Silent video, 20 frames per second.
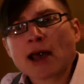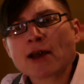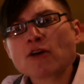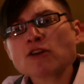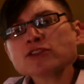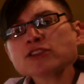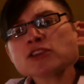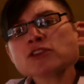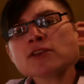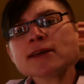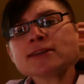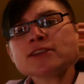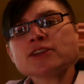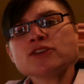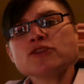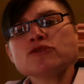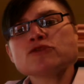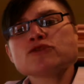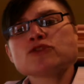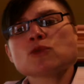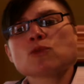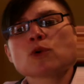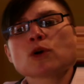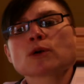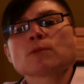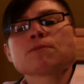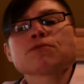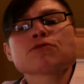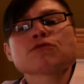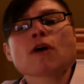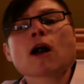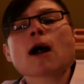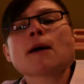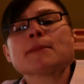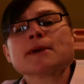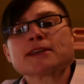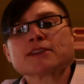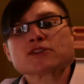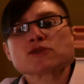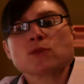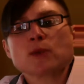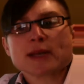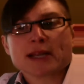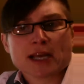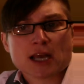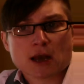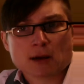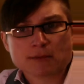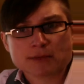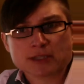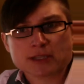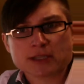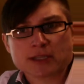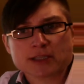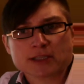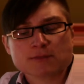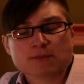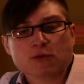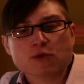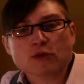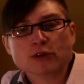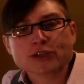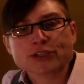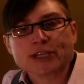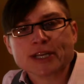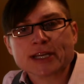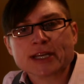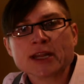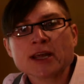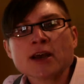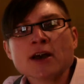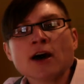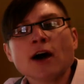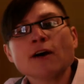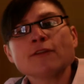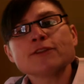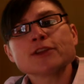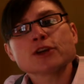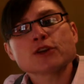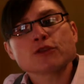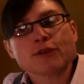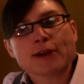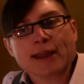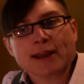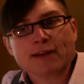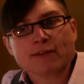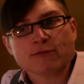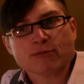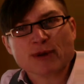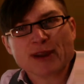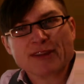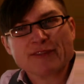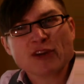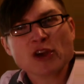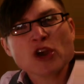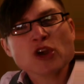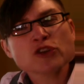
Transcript: I also like to use the word promise when it comes to this portion of the creative brief.